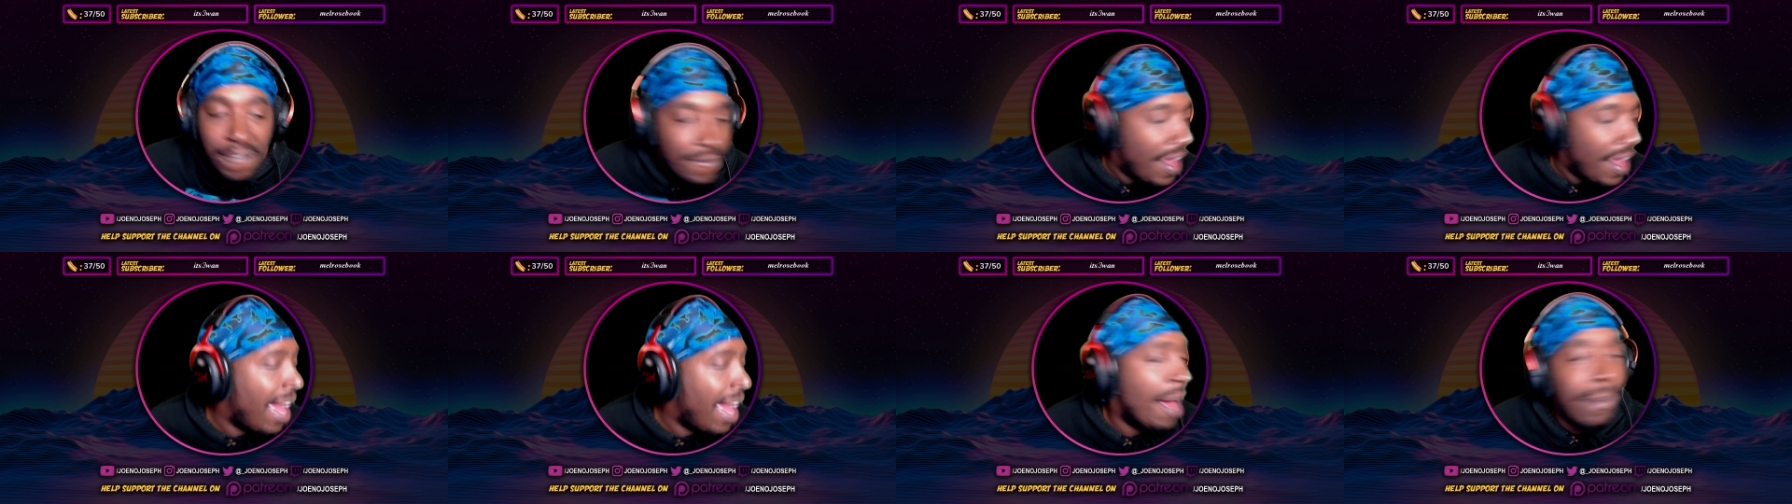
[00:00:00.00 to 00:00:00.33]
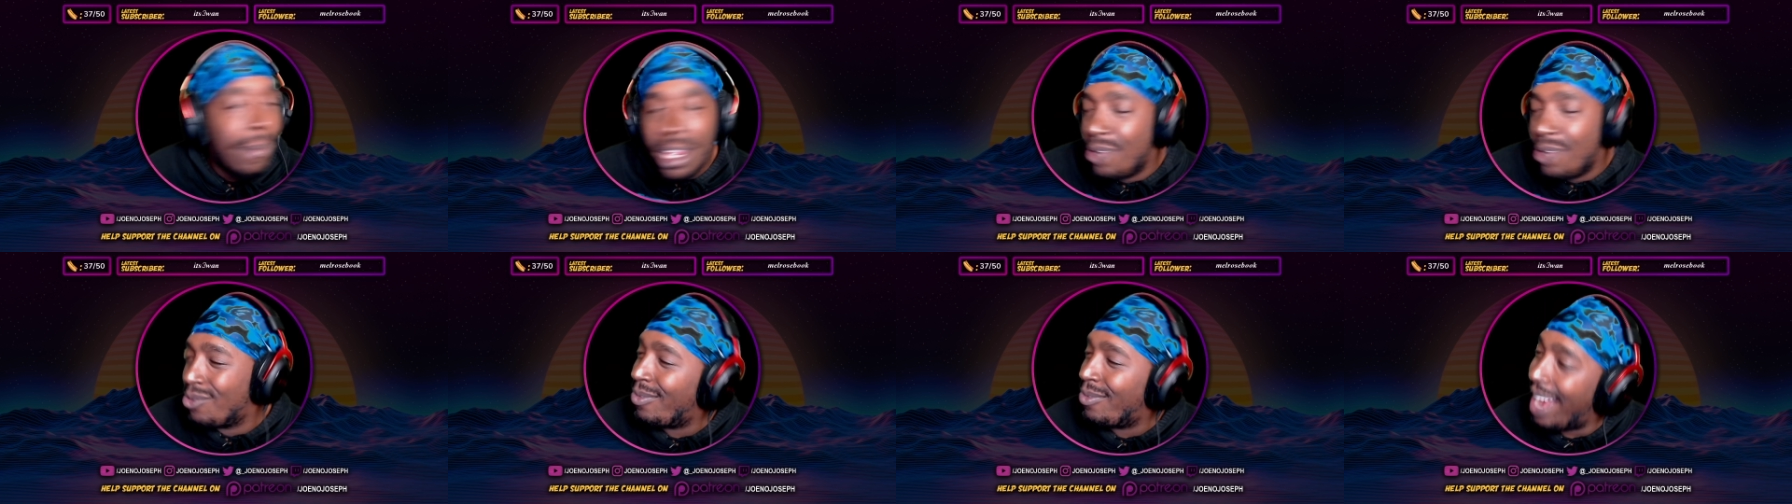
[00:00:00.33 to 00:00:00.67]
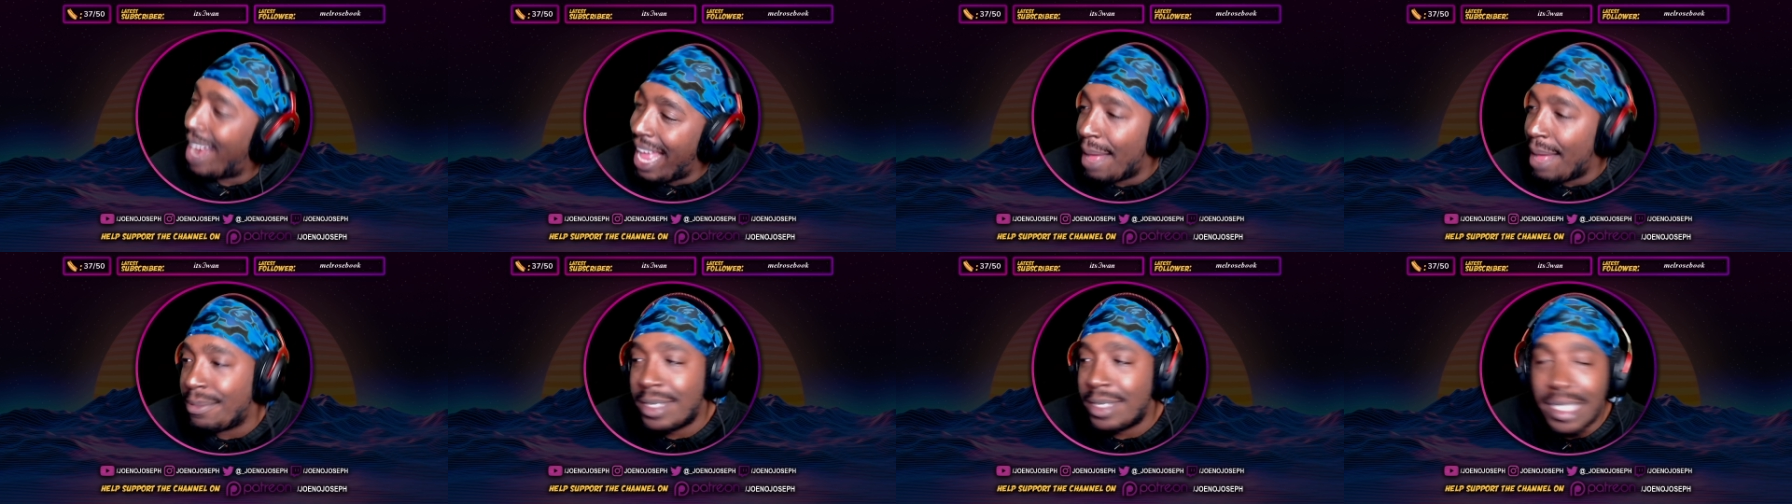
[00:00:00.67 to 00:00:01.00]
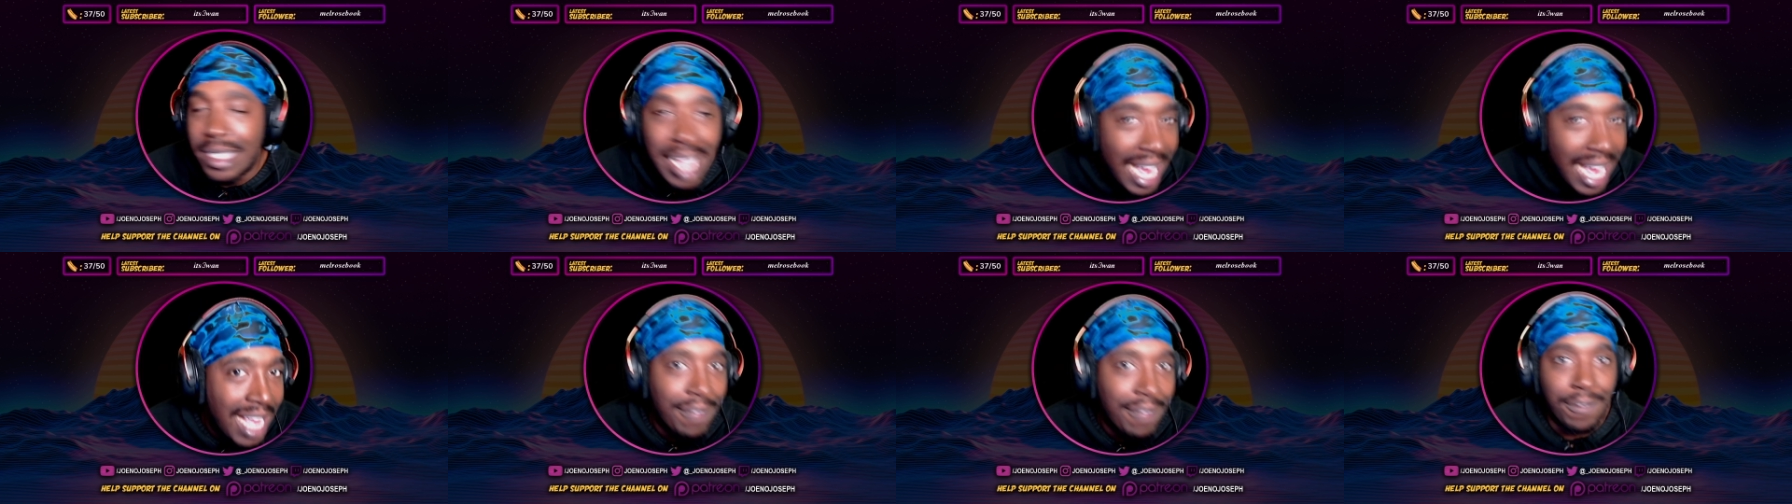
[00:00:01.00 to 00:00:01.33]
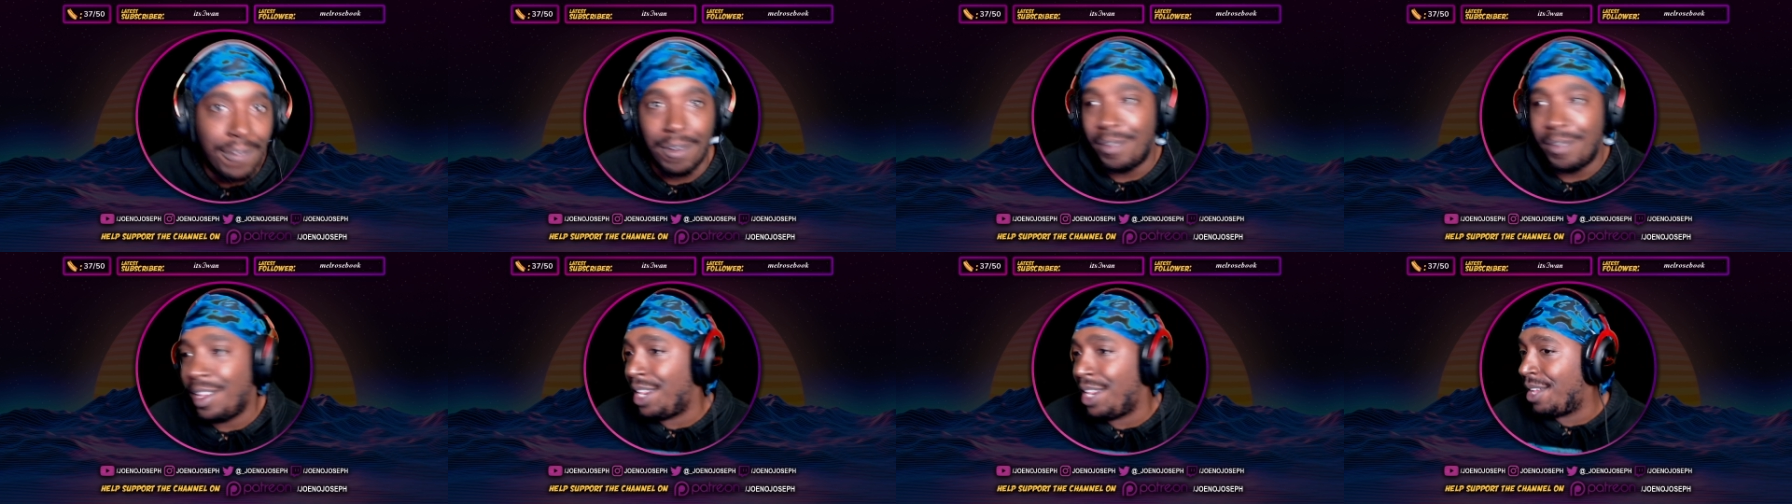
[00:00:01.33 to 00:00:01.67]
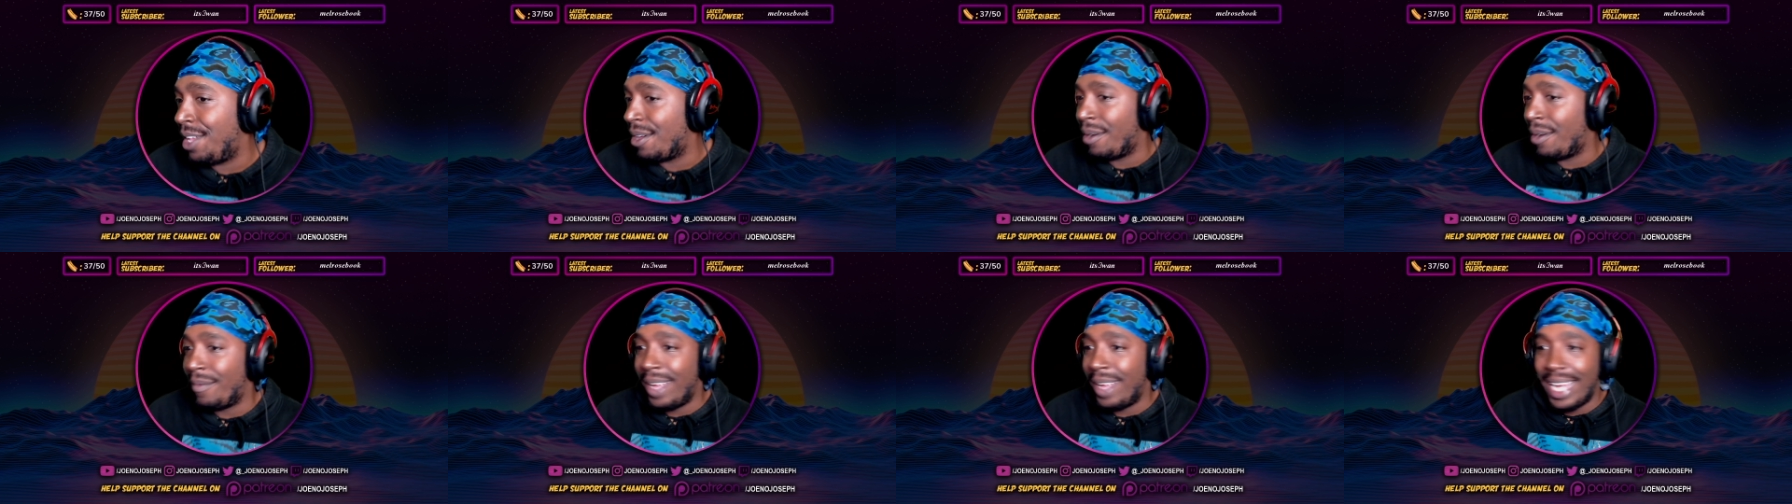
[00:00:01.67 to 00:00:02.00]
Family Rap Cypher
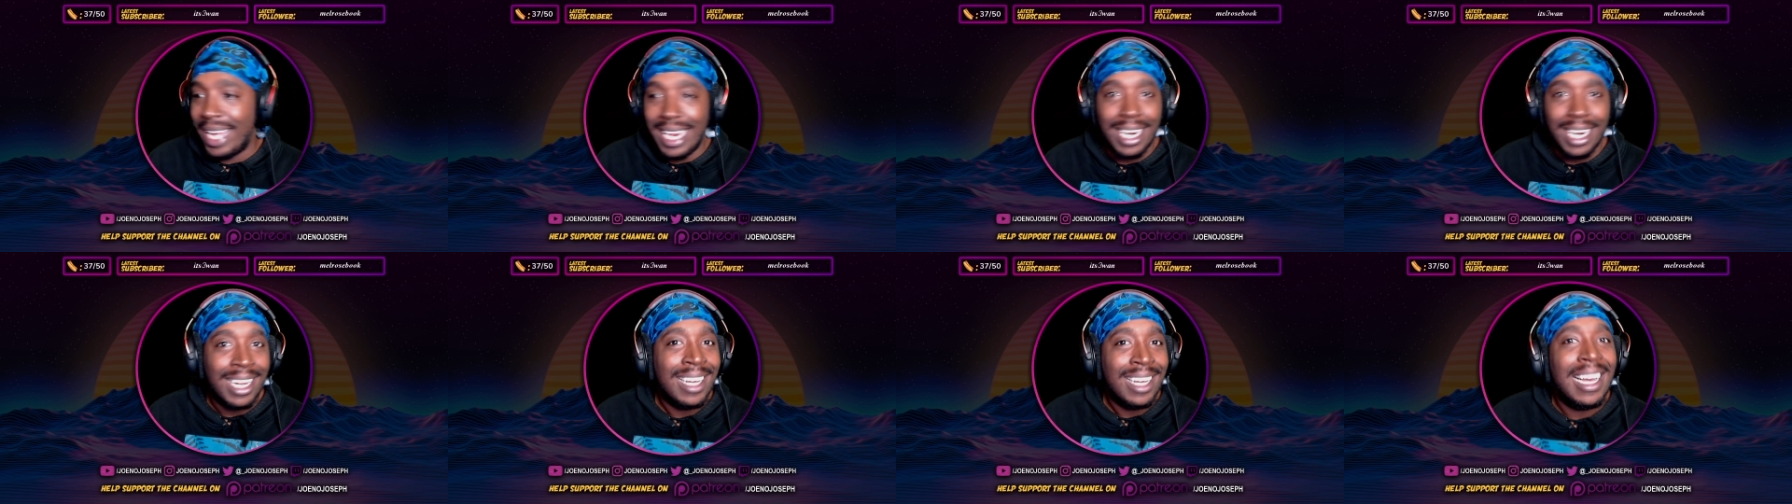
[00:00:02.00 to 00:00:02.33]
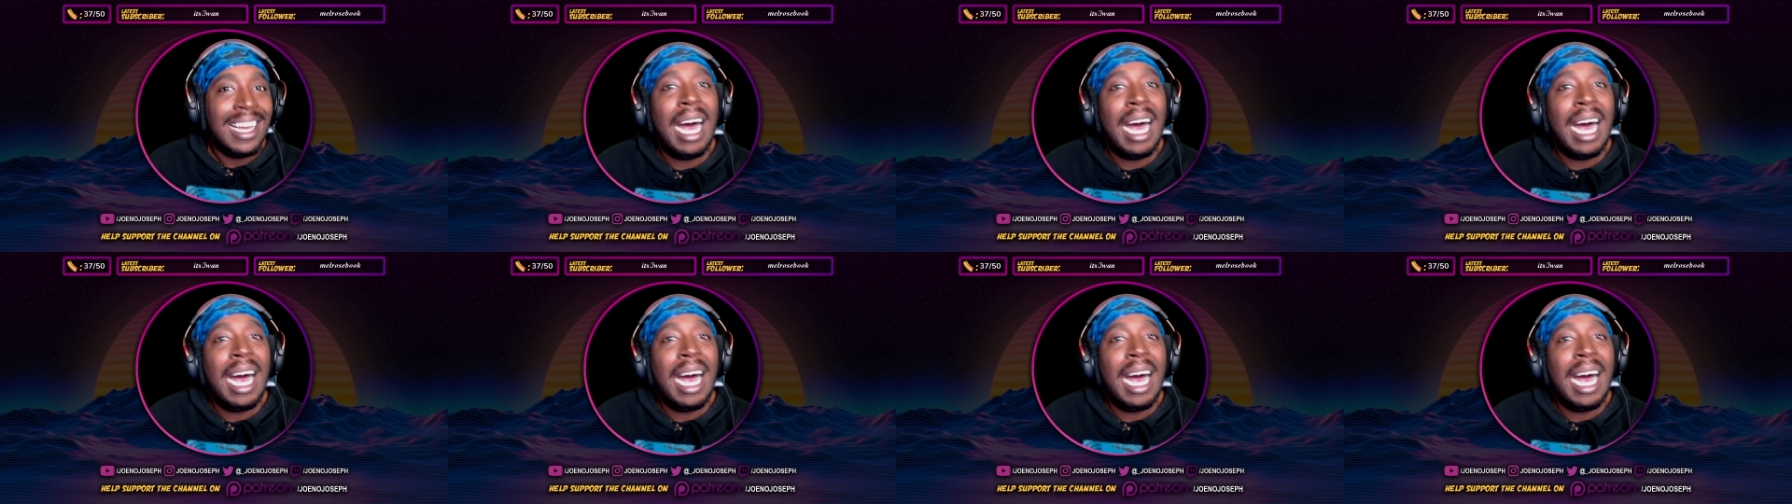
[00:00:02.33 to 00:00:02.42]
video, man.